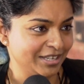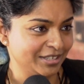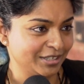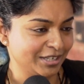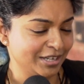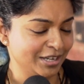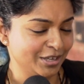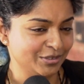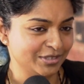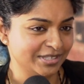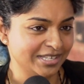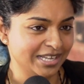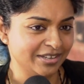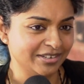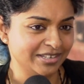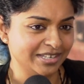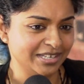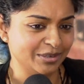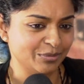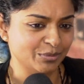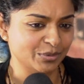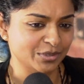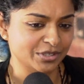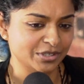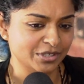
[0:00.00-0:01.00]
closed down, and
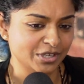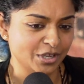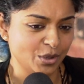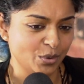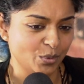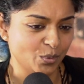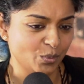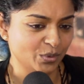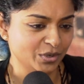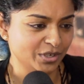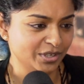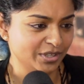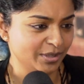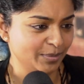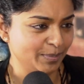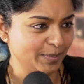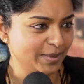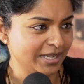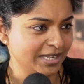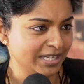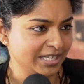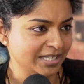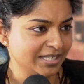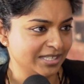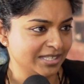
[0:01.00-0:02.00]
it was one of the
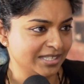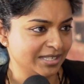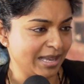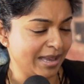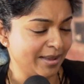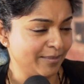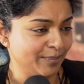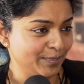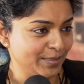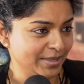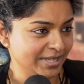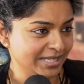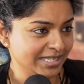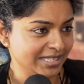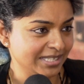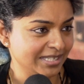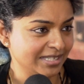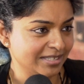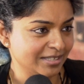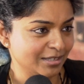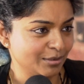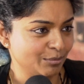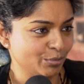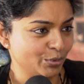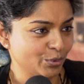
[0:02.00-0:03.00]
biggest and
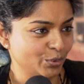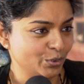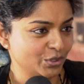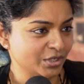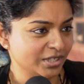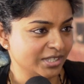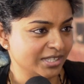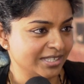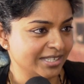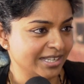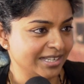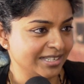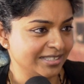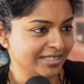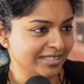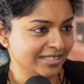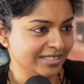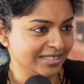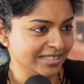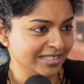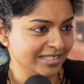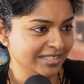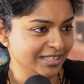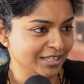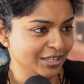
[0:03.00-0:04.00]
busiest abortion
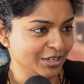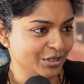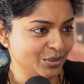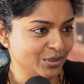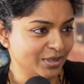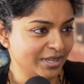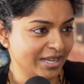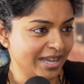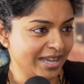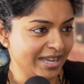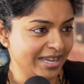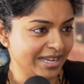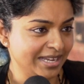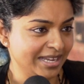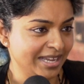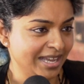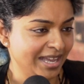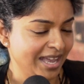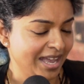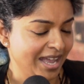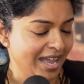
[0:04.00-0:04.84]
centres in the UK.